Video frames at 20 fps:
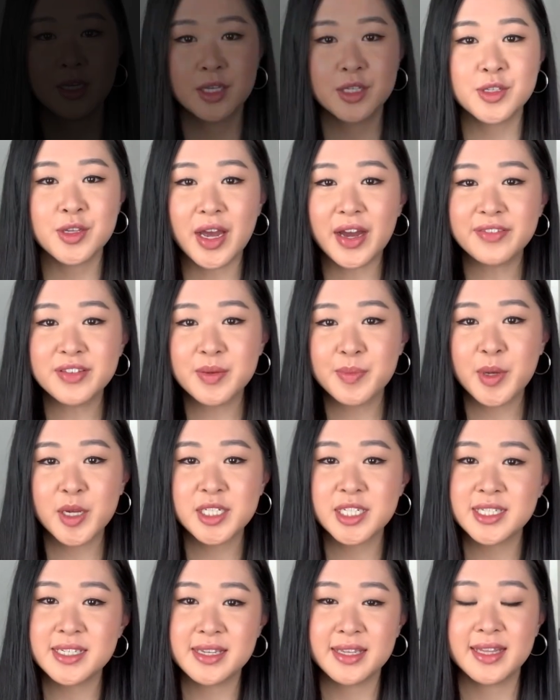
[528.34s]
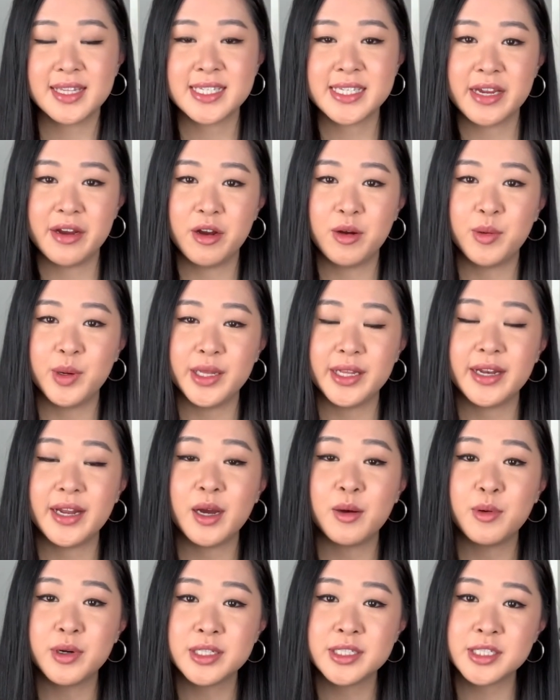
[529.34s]
So after purchasing the Sarah wallet, I
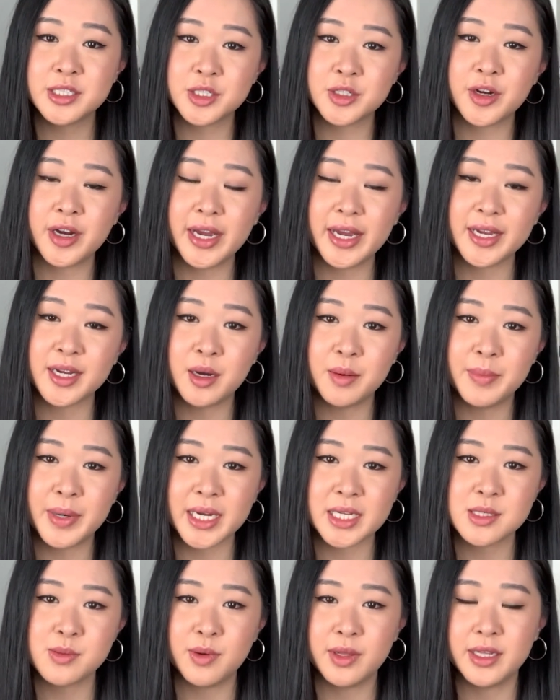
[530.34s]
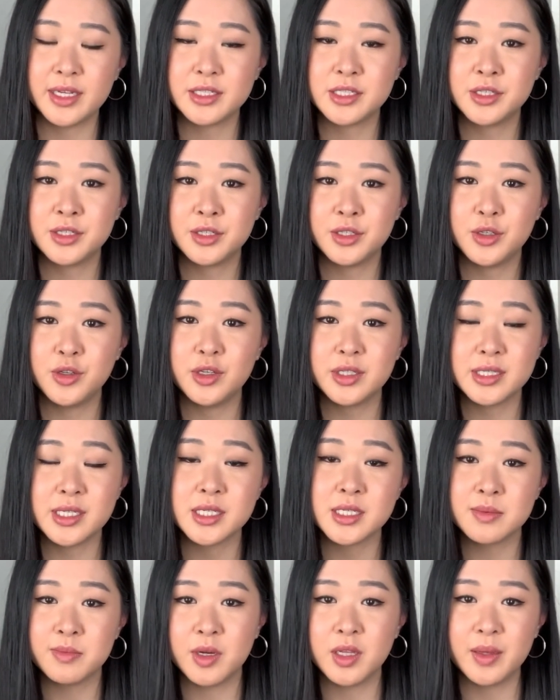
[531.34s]
wanted to try a compact wallet to use in
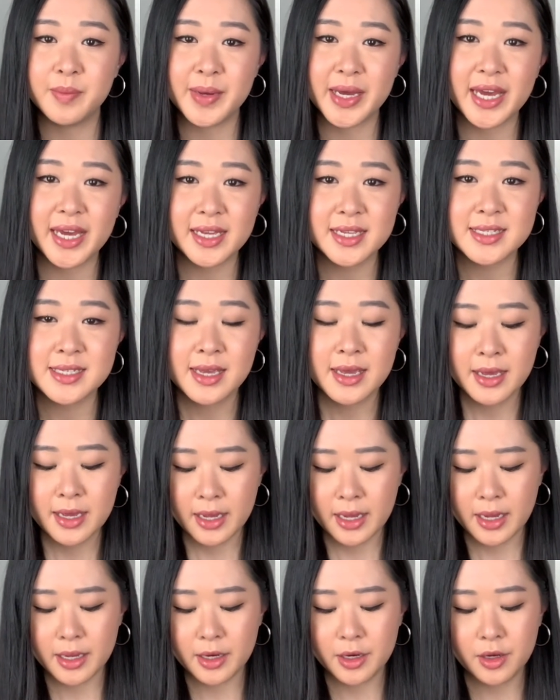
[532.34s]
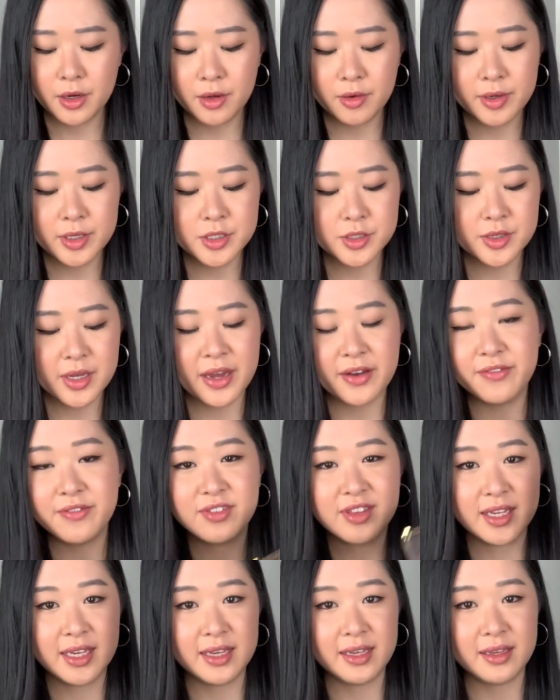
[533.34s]
smaller bags. And I know I do have
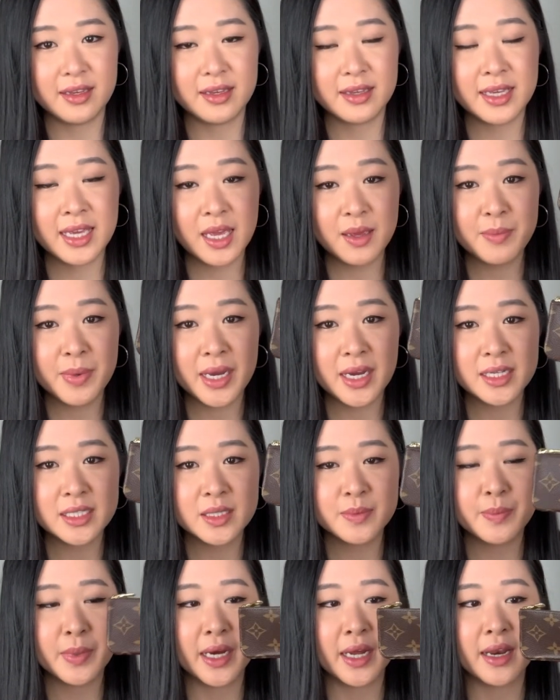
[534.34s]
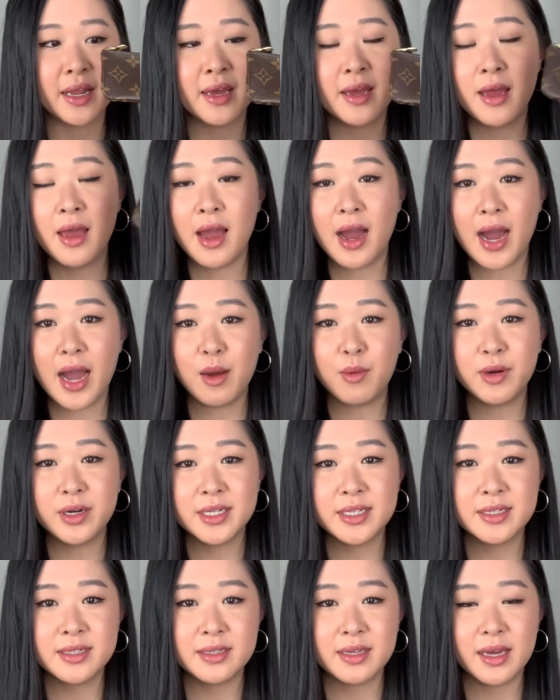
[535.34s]
the key pouch, but I
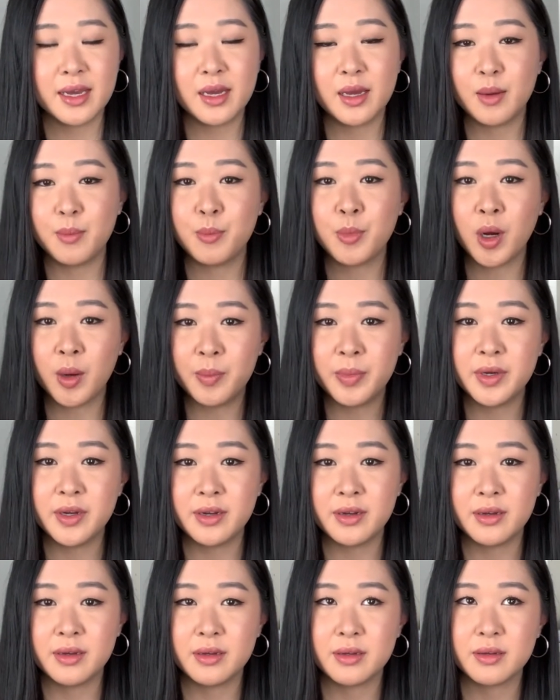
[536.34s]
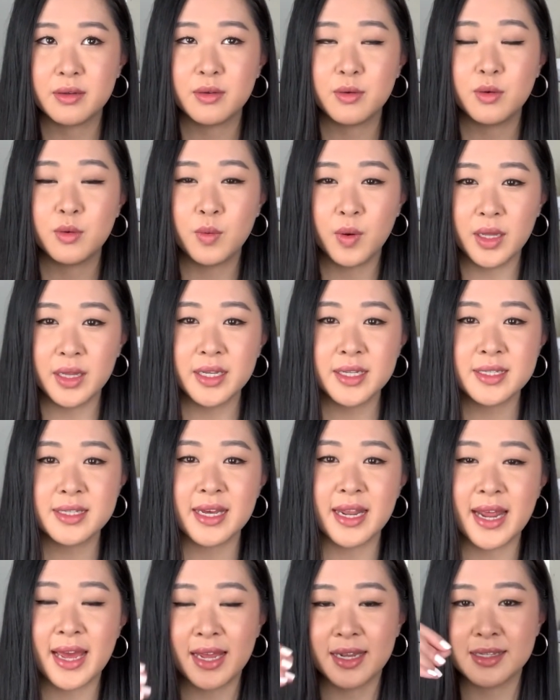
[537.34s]
wanted a proper wallet
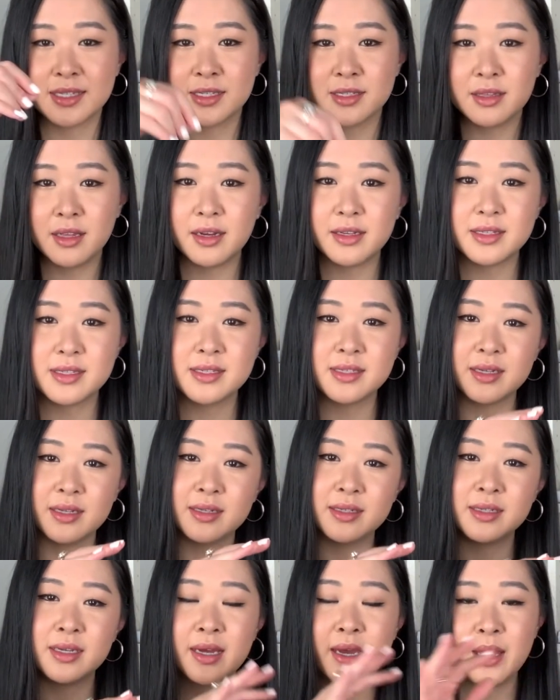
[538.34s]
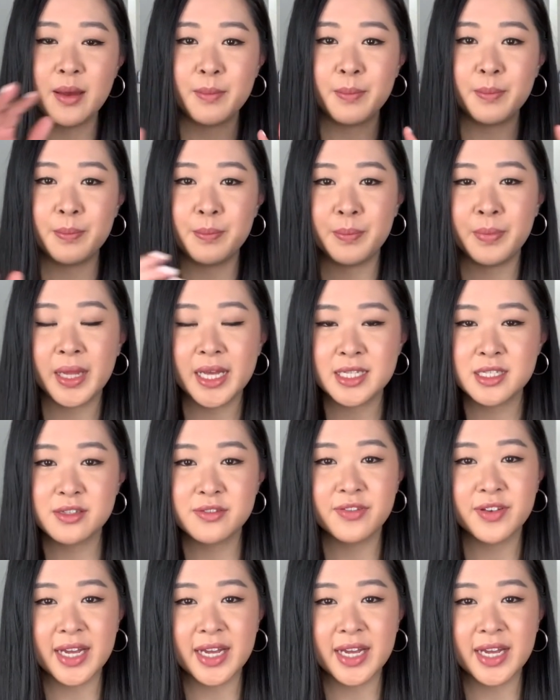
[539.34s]
that had slots and places for